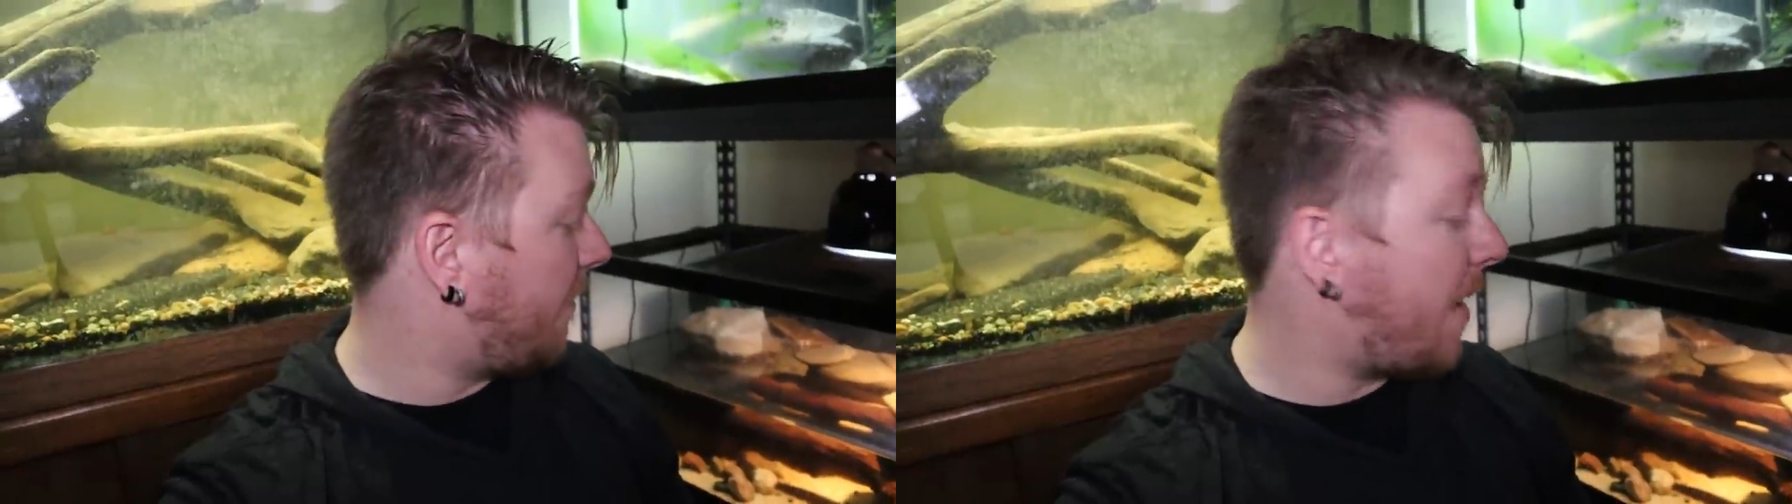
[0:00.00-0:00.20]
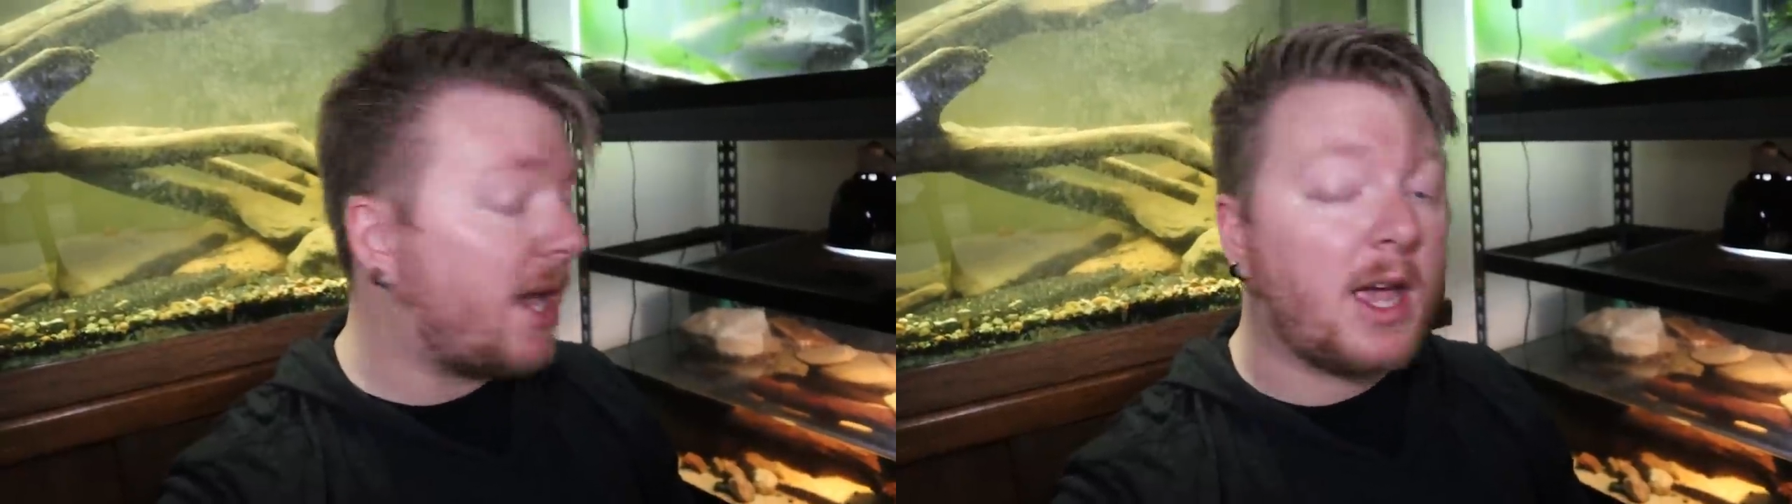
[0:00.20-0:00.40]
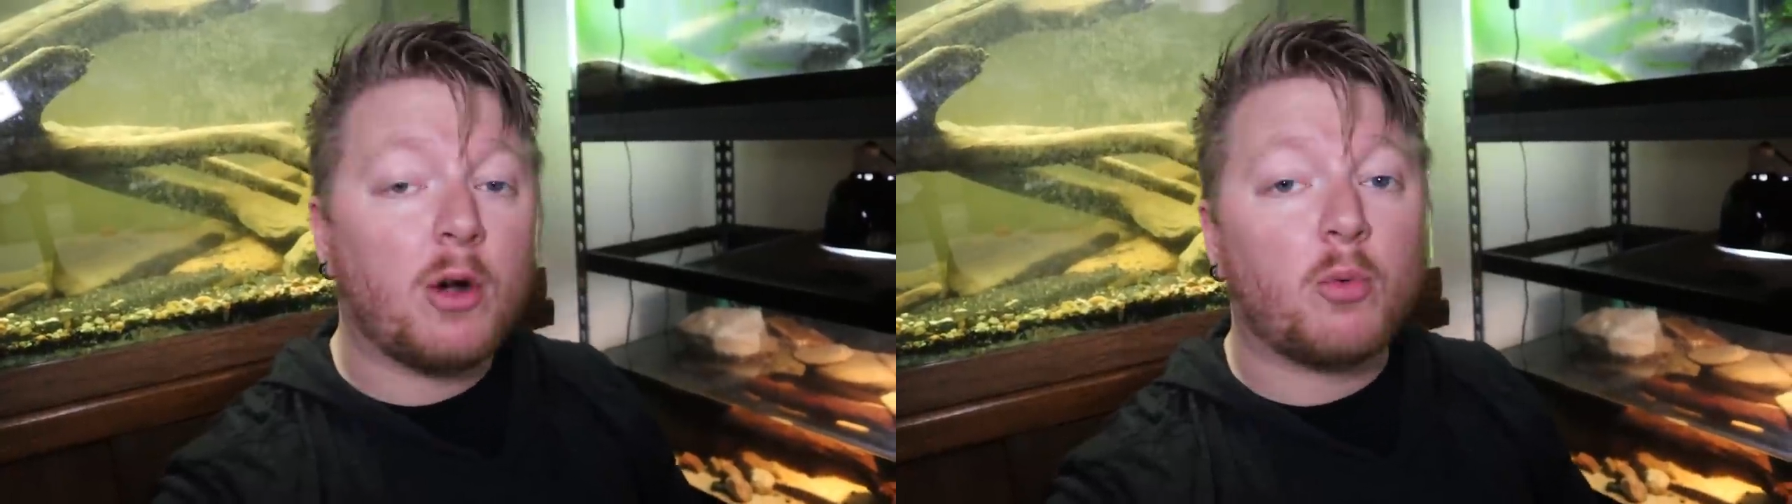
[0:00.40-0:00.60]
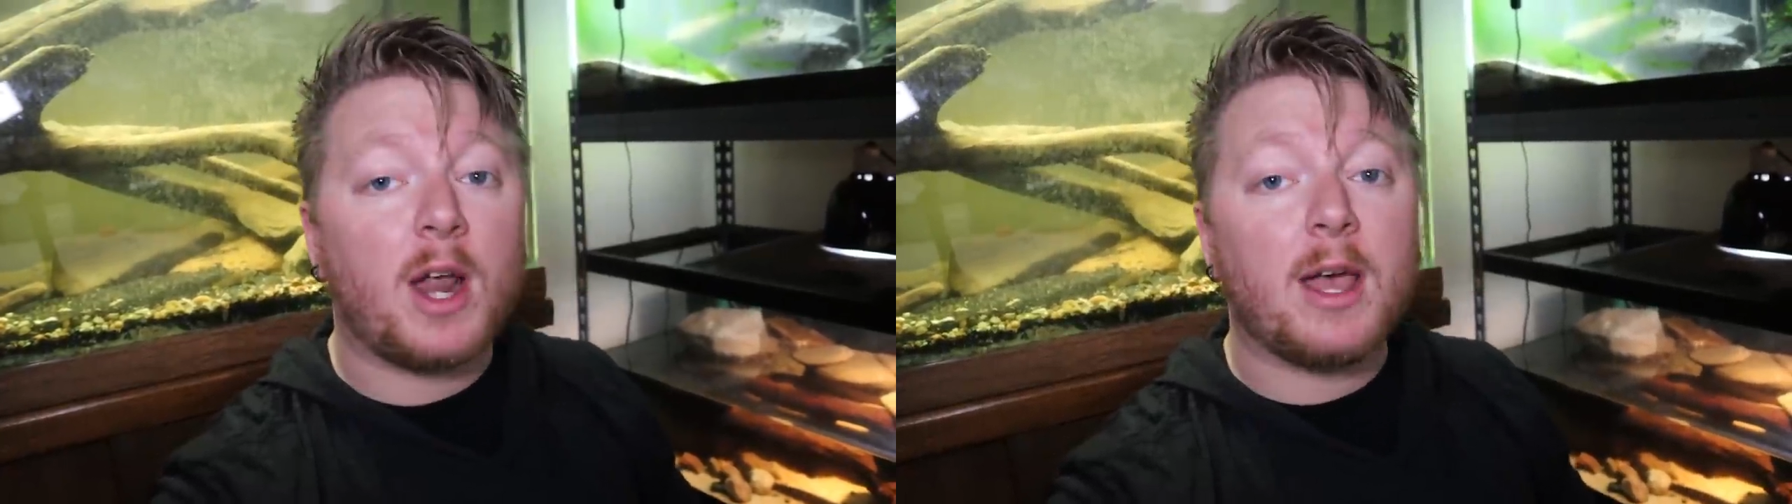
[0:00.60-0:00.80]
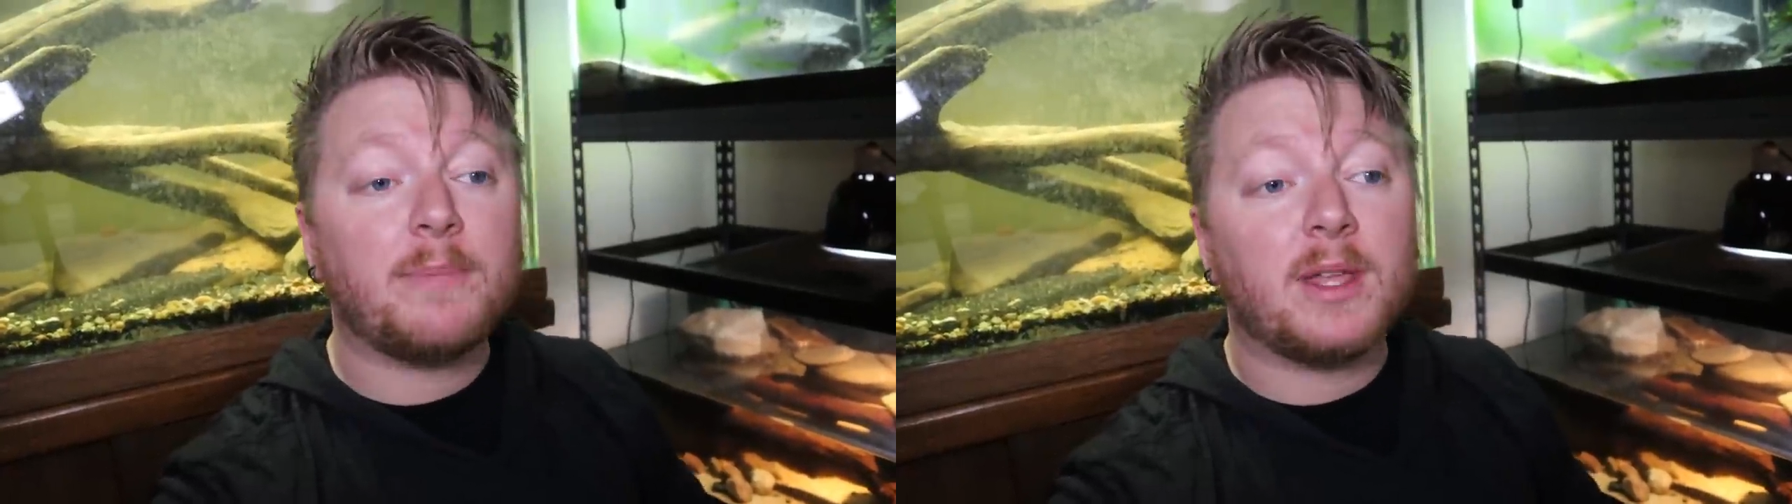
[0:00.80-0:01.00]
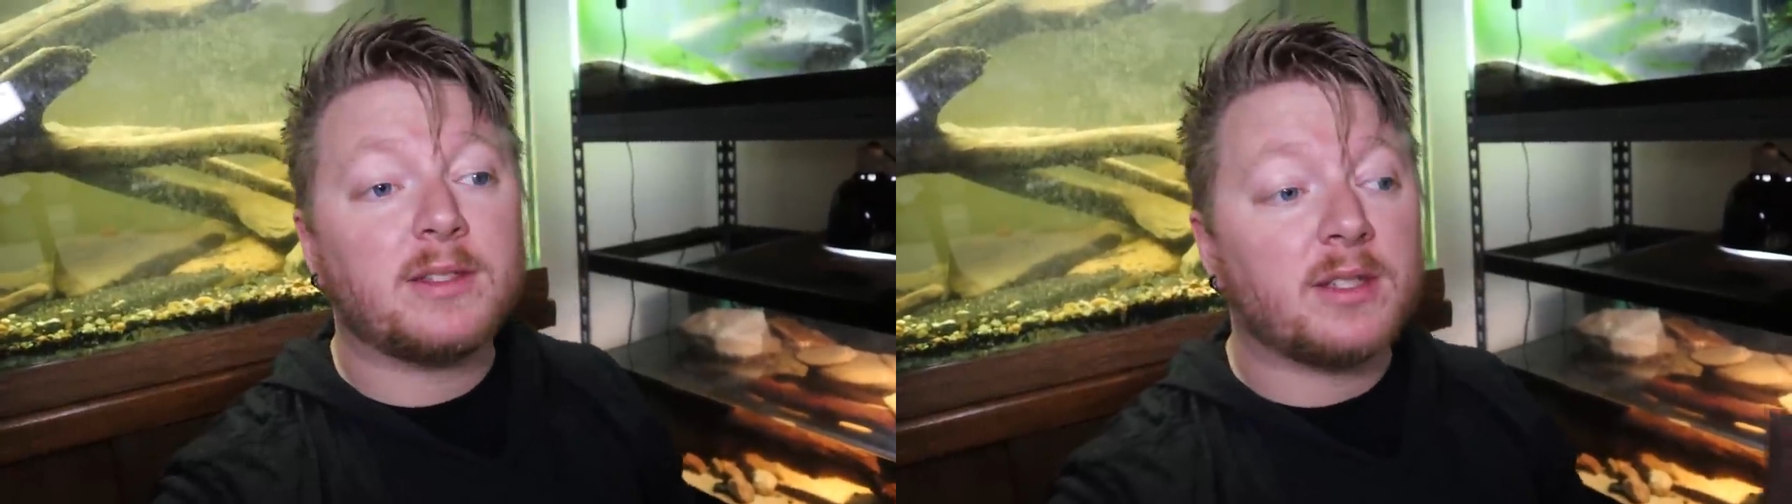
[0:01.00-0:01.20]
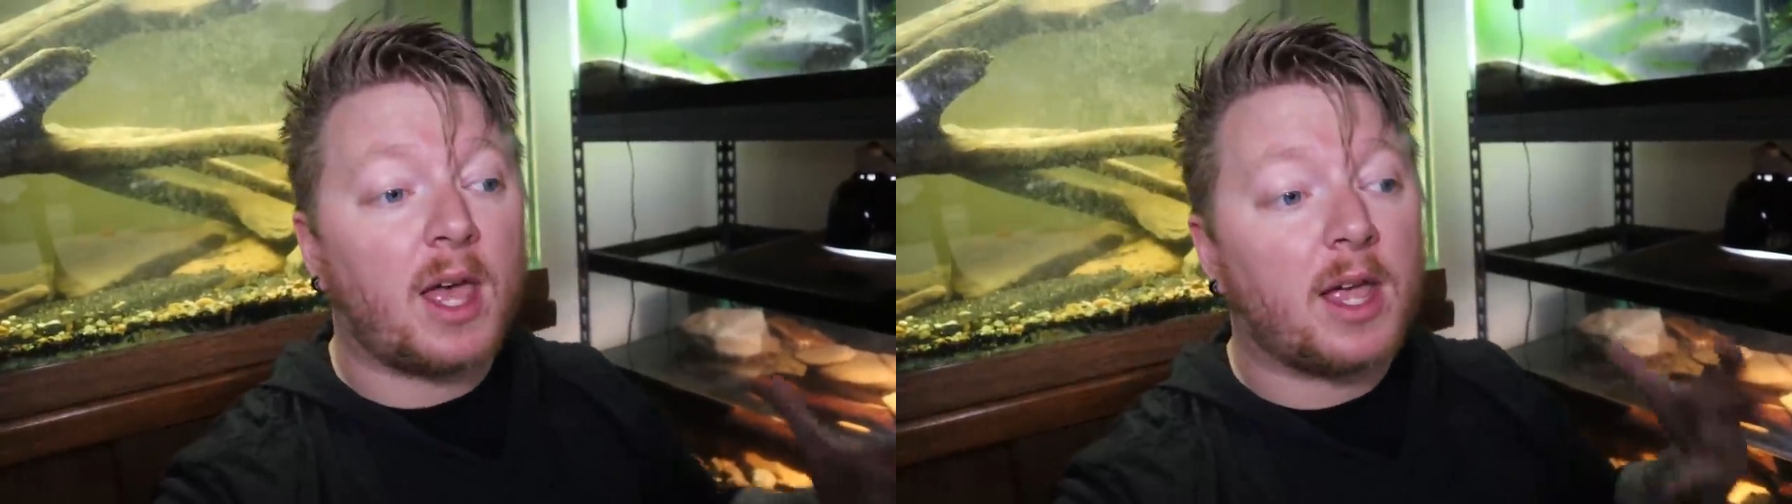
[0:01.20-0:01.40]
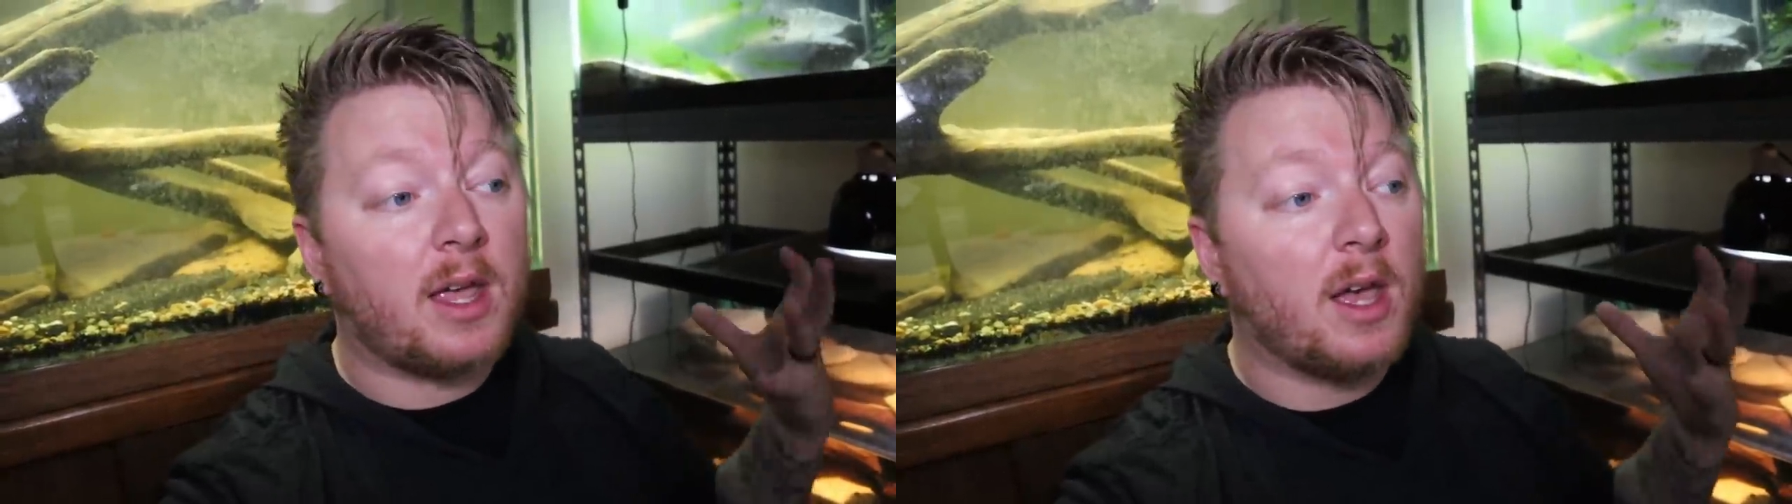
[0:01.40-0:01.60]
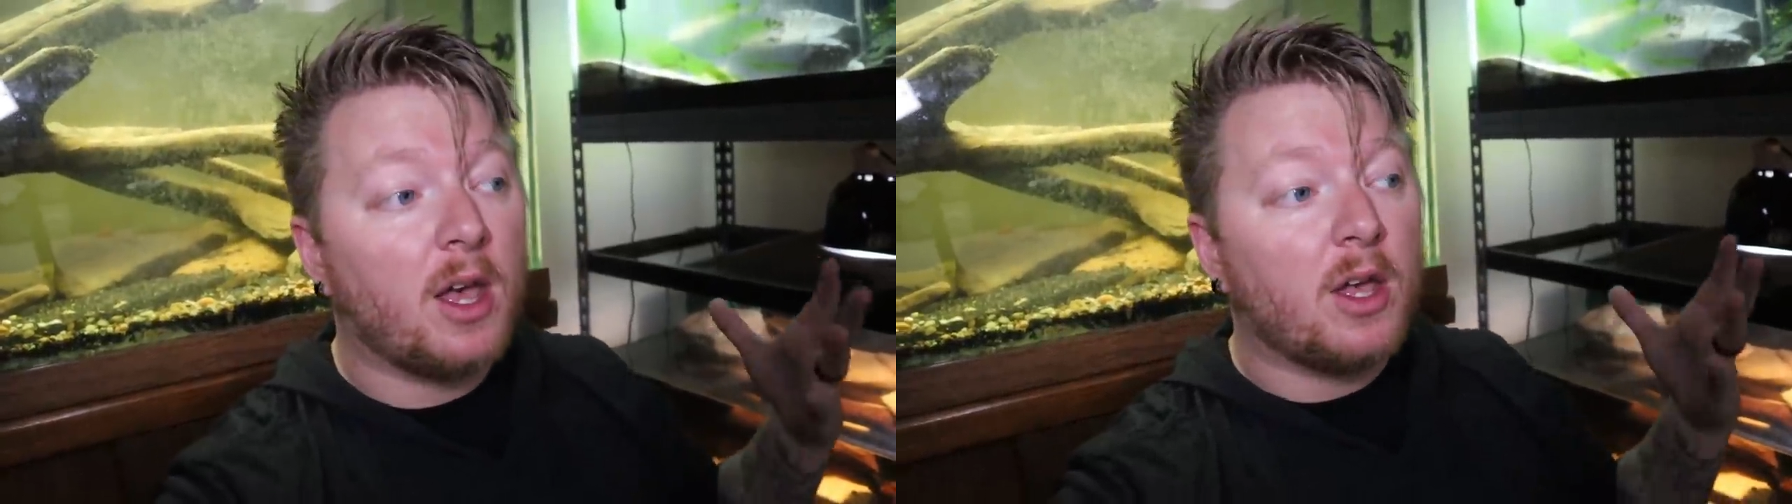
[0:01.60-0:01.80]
make a ramp that's like